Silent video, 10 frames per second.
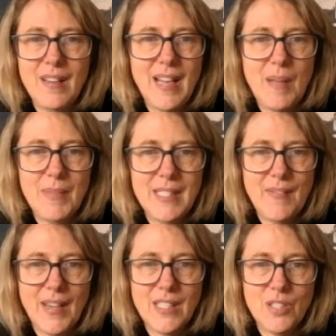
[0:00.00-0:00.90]
Let me see
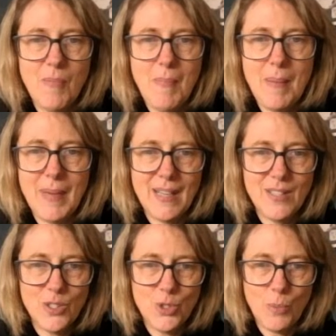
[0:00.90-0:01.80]
if I can just remember how
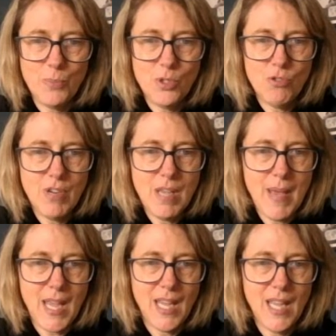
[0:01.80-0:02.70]
to stop
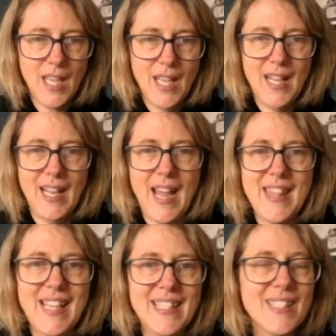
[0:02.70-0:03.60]
streaming like
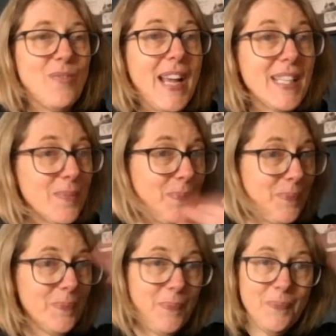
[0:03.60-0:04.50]
this. Right.
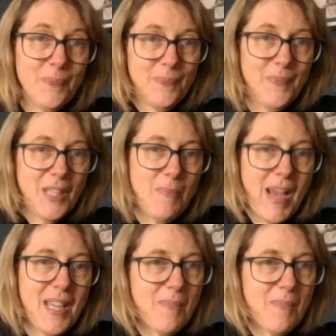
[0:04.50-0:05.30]
Goodbye.